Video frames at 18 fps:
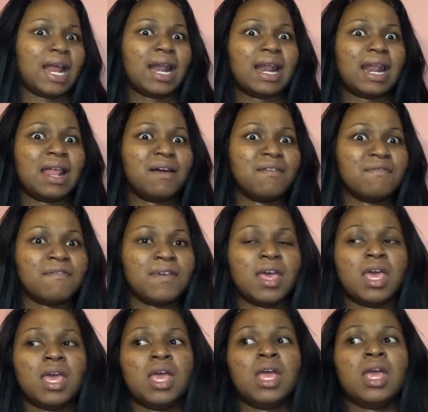love
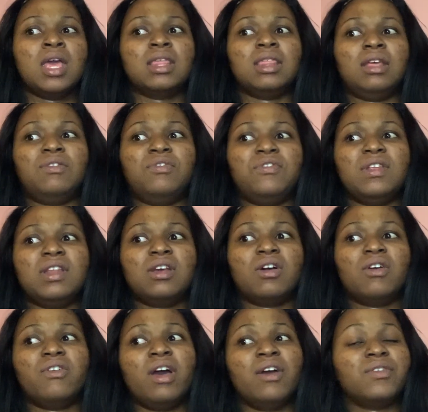that feeling
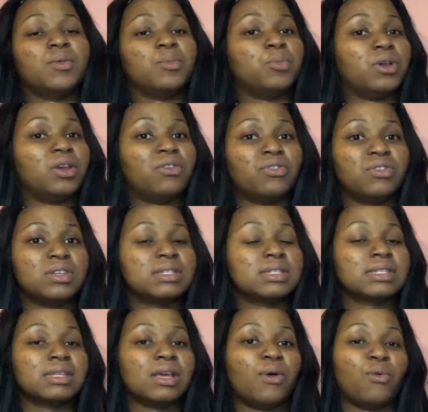of having
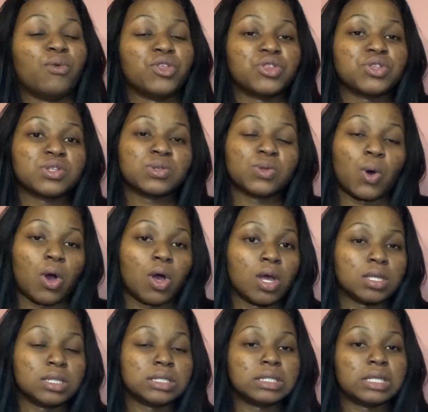breakfast with
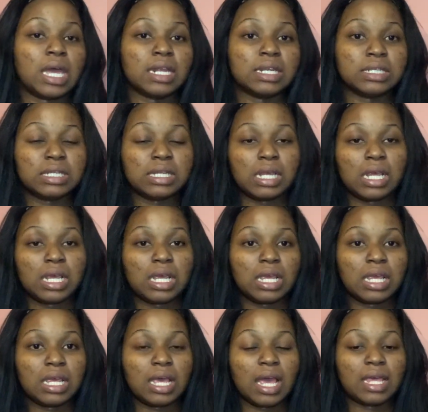scones and
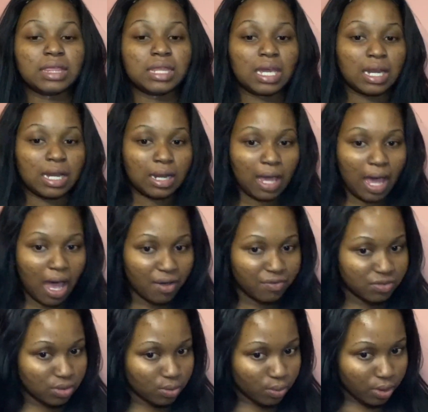tea, and then
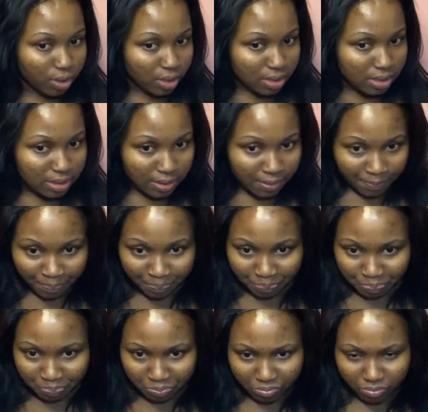afterwards,
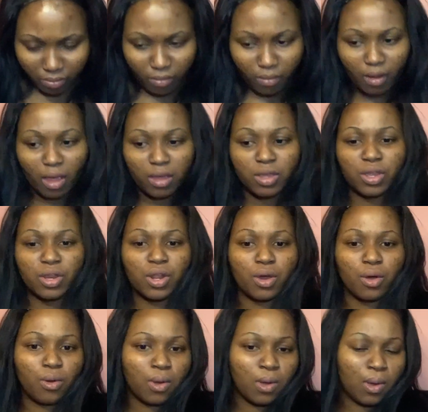you know,